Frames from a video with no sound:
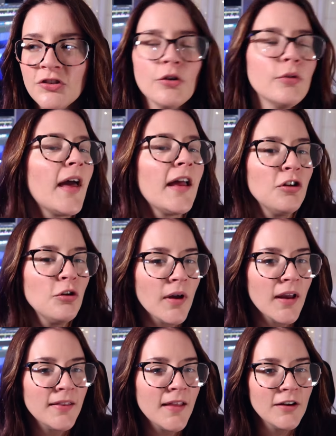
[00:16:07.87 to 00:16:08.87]
so that you
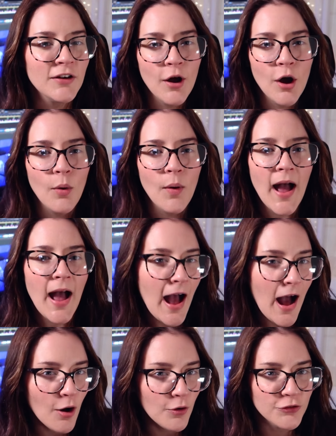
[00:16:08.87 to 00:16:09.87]
can then know
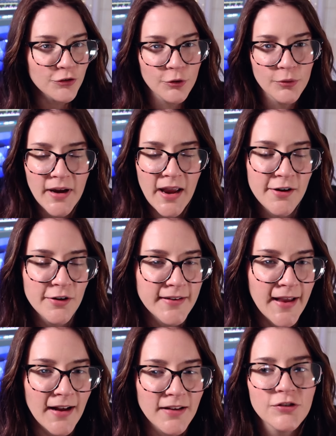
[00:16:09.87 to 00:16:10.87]
how to create your
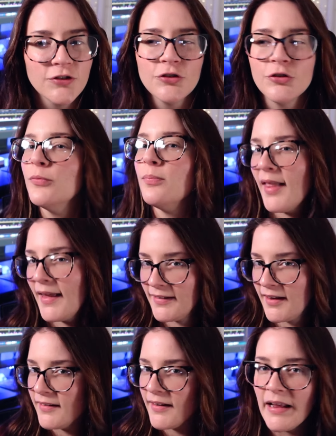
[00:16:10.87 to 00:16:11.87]
text to
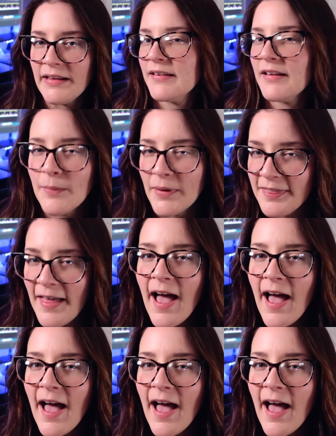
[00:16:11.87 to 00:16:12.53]
blend in nicely with